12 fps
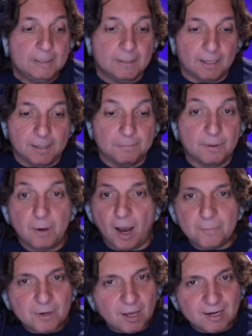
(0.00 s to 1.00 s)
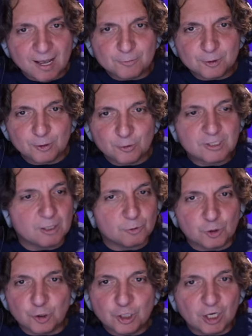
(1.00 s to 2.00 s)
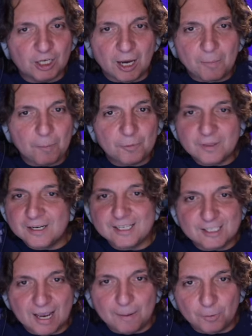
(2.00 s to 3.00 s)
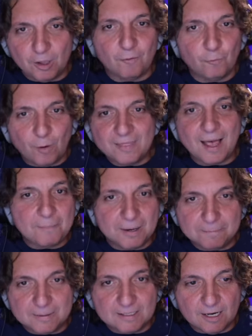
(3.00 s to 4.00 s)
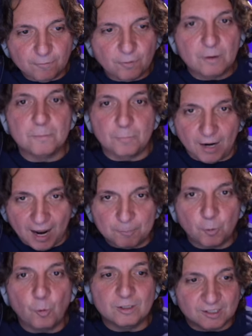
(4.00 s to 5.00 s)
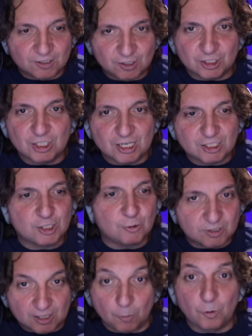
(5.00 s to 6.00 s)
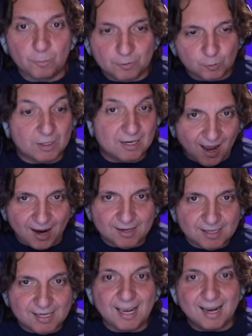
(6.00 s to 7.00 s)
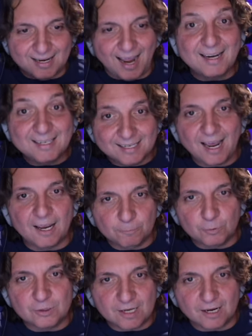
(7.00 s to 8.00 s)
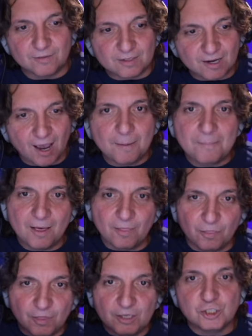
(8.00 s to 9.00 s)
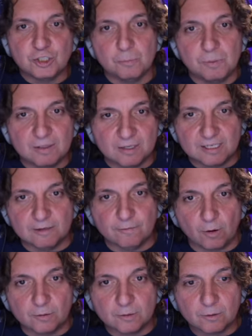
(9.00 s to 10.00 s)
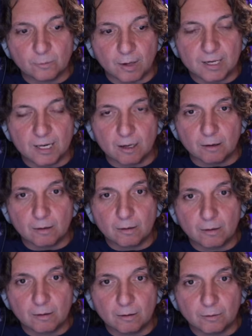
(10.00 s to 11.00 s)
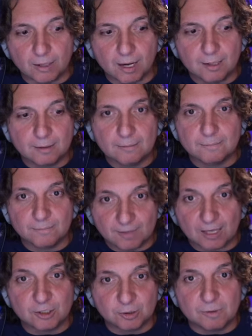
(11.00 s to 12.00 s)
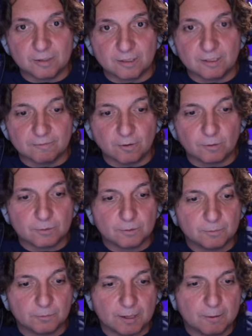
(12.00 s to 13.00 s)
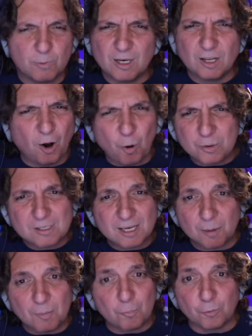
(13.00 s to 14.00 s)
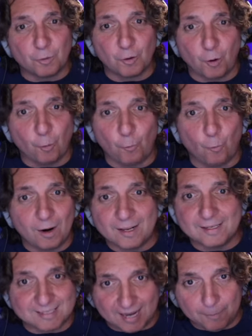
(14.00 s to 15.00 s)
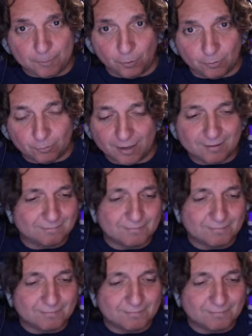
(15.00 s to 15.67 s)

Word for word: Um, I'm not an absolutist. I'm sure you could come up with an example of when that might be different, but I'm going to suggest to you somewhere between ninety and ninety-nine percent of the time, this should be the default right here, okay? That should be the default, okay? We can always come up with a, one example, right?